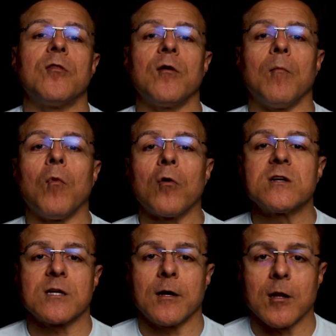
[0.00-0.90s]
the more
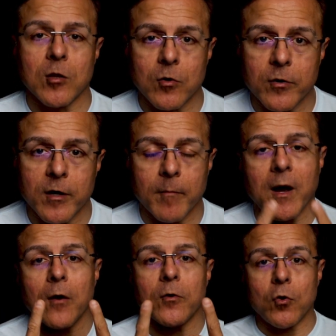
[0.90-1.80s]
it's going to learn
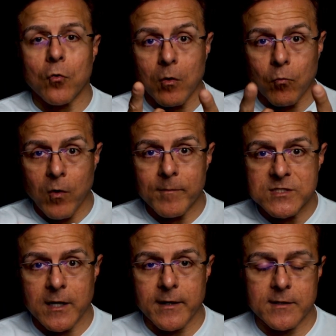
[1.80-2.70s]
about your
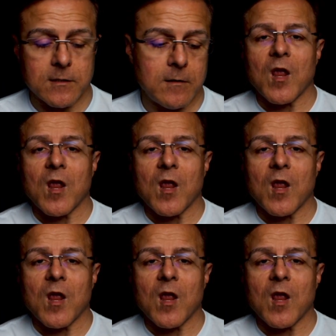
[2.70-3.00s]
website.